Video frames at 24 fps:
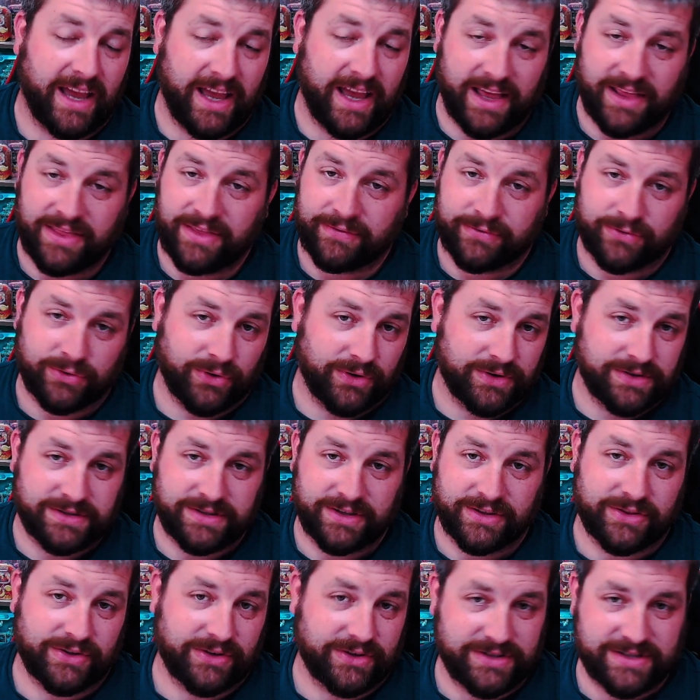and of course
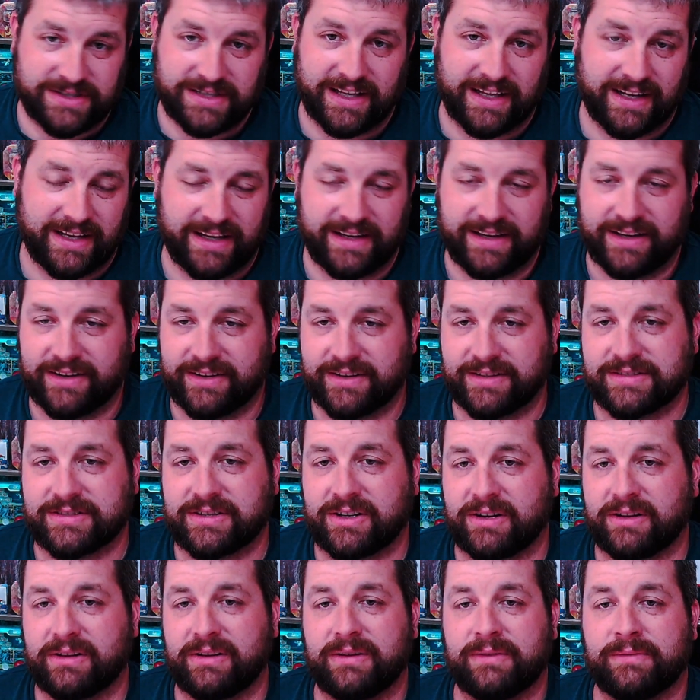the 3rd set in here in
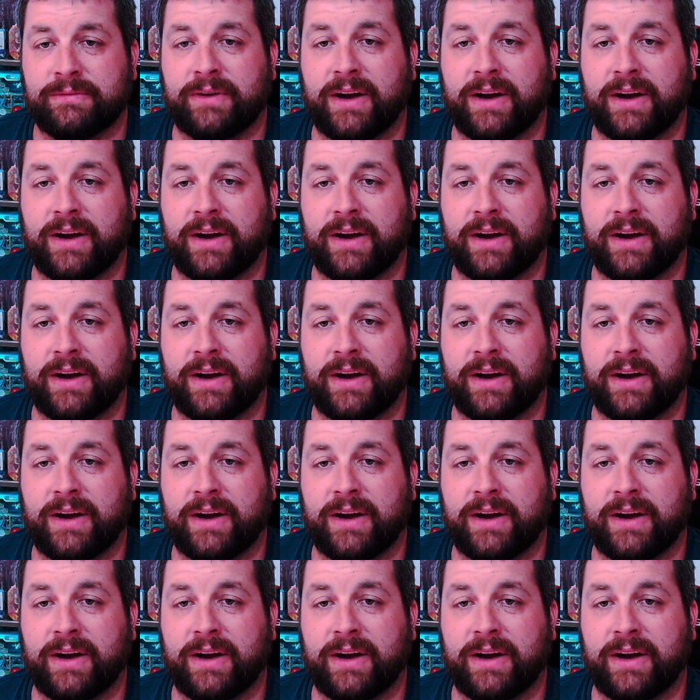Scarlet